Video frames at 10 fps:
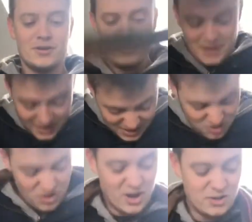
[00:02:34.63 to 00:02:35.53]
You can make it
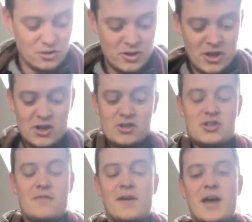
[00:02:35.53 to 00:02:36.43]
look like you're
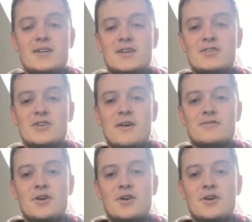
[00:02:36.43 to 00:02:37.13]
suffocating yourself.